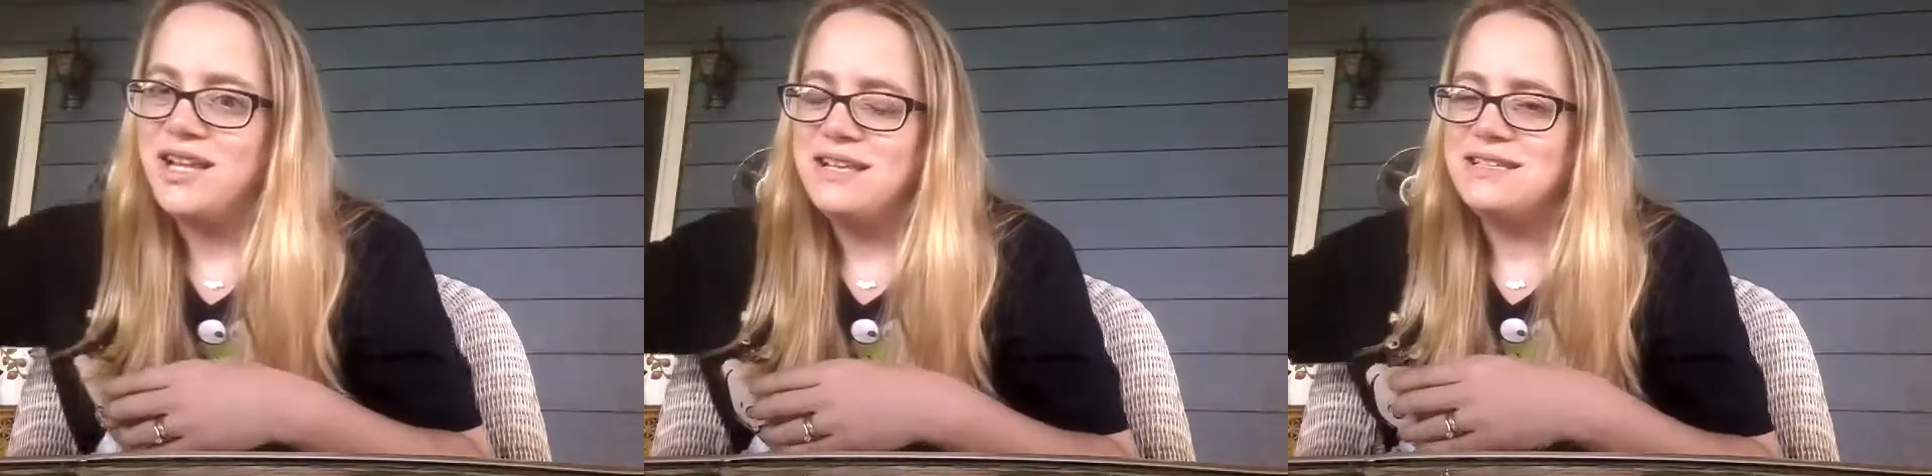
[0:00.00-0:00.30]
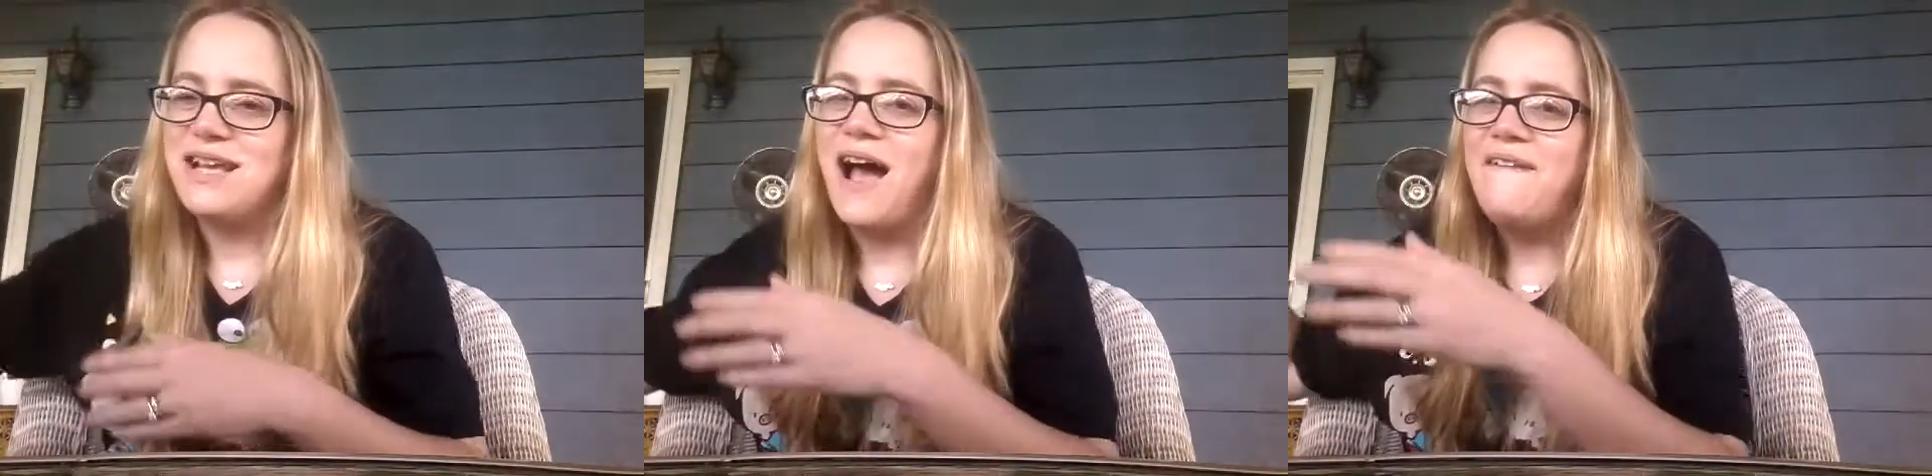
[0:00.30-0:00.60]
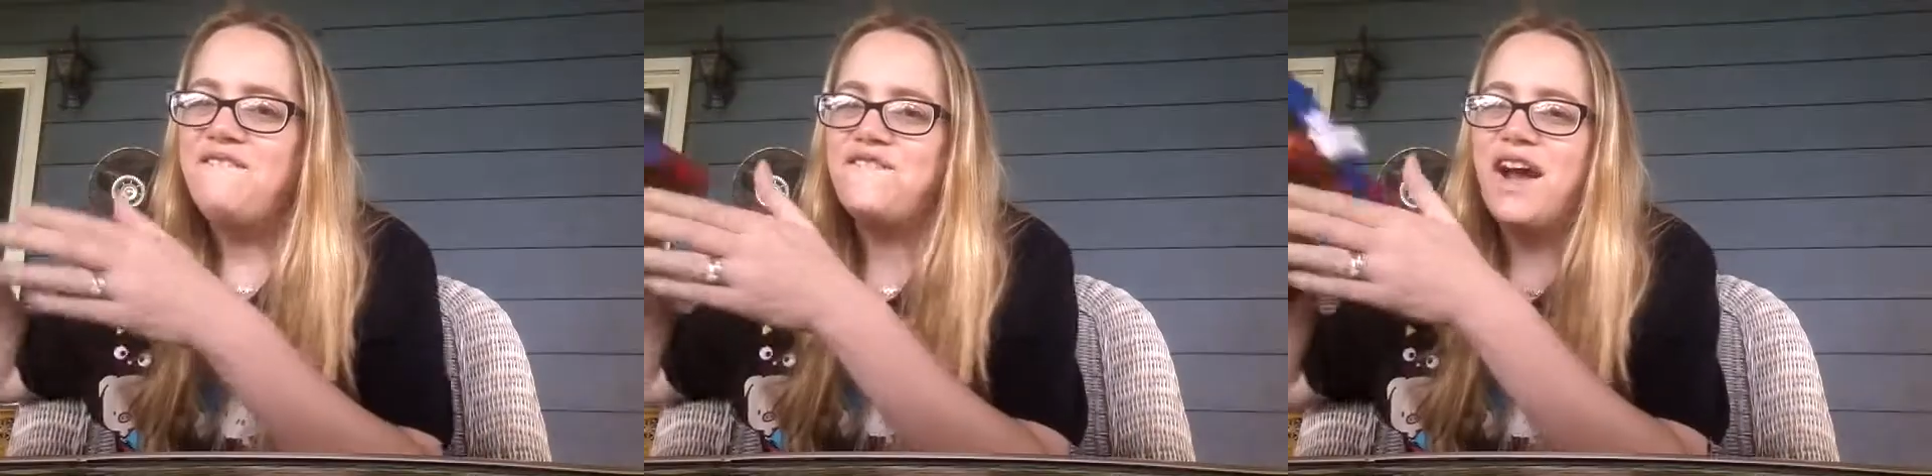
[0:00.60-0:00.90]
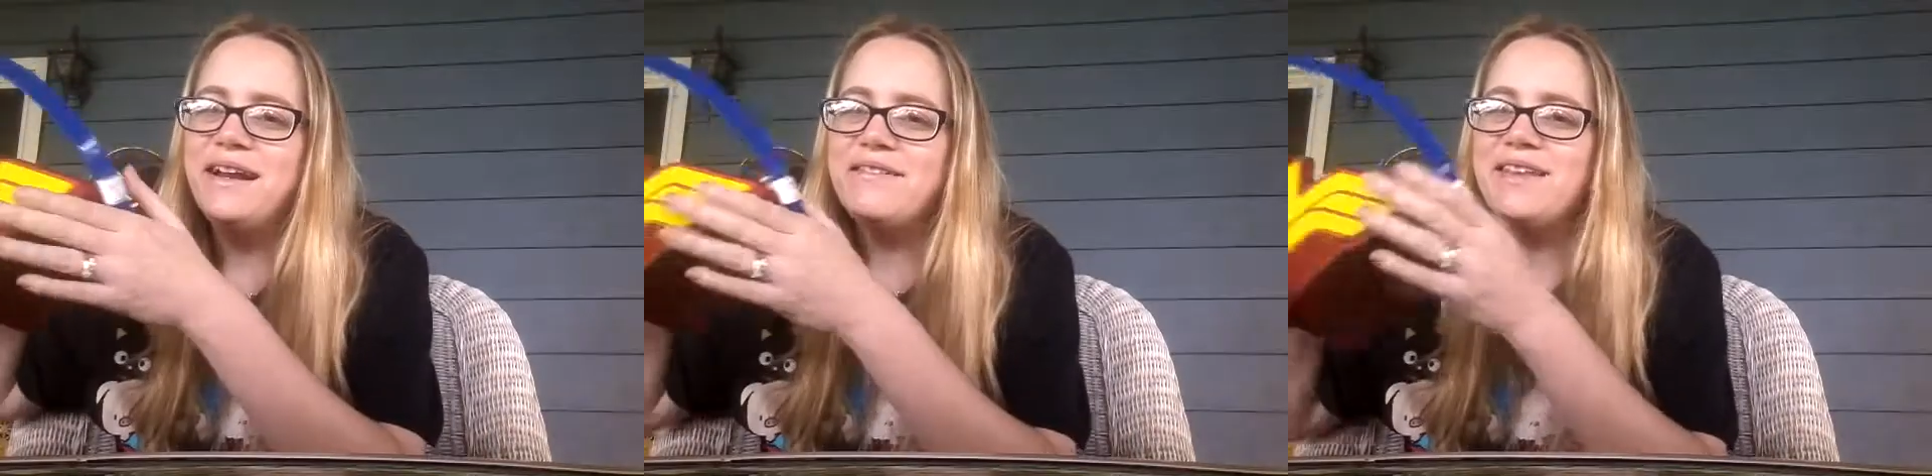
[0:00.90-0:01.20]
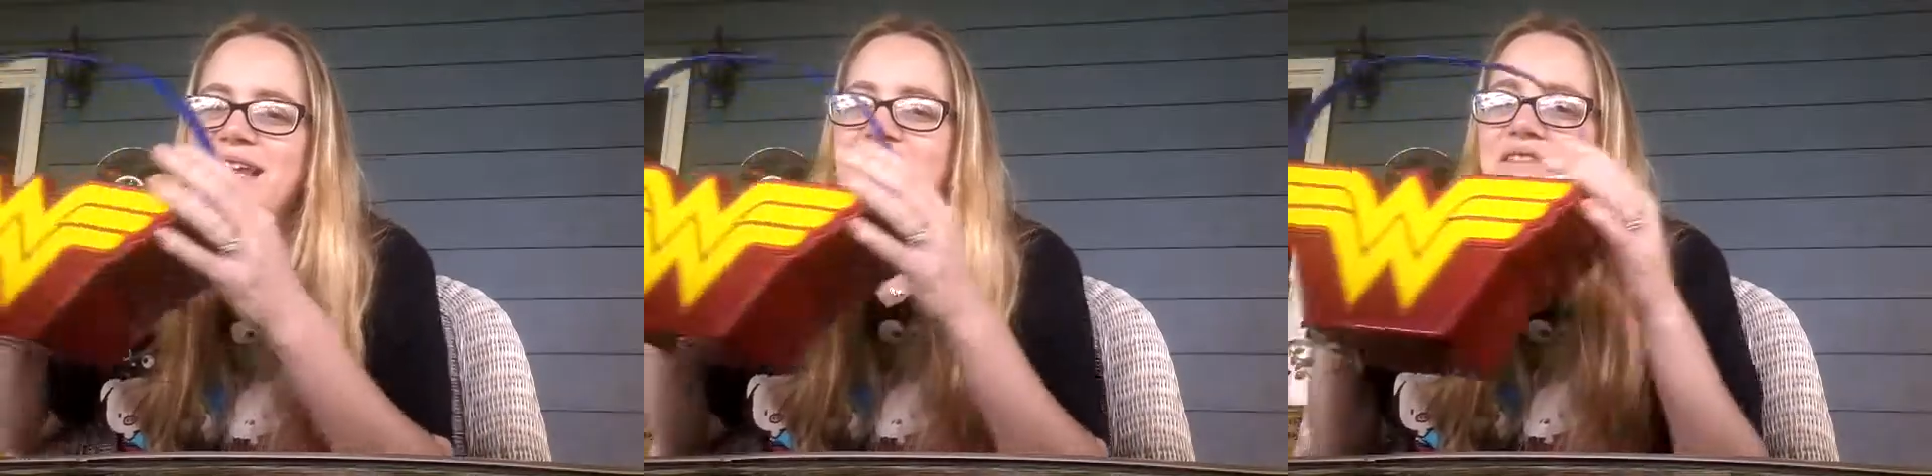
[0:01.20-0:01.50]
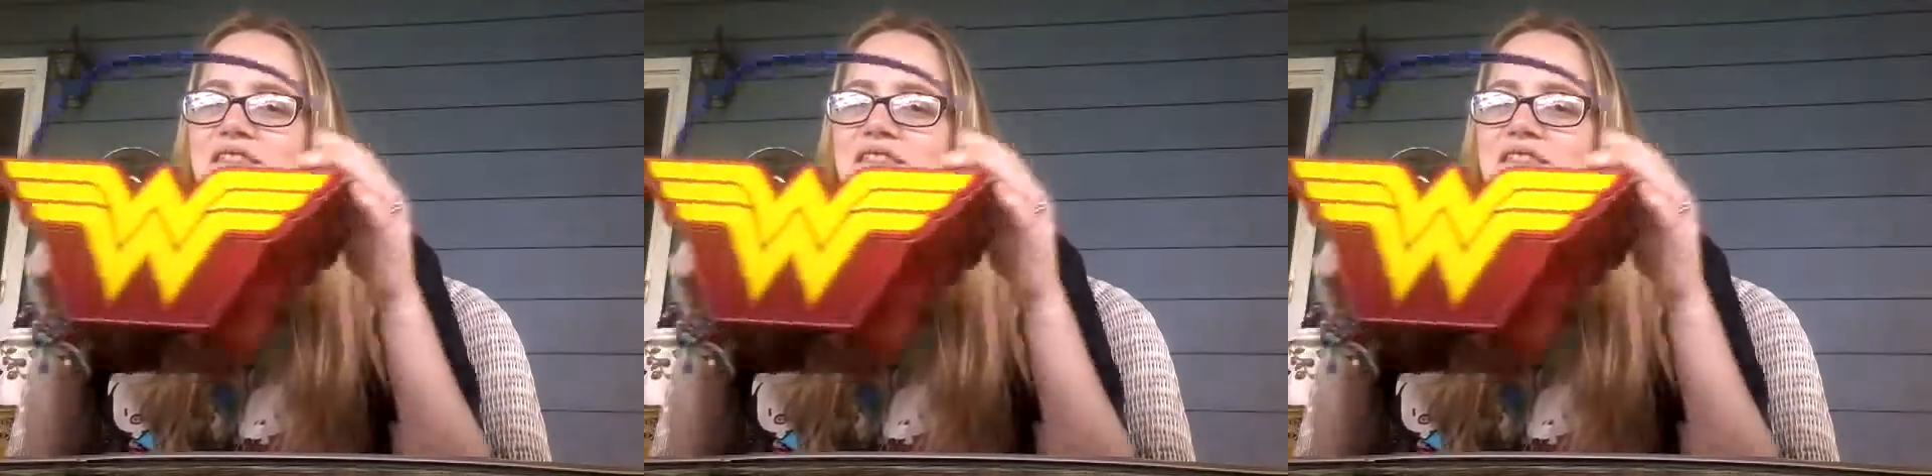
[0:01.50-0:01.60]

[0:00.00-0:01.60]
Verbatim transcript: this, I finally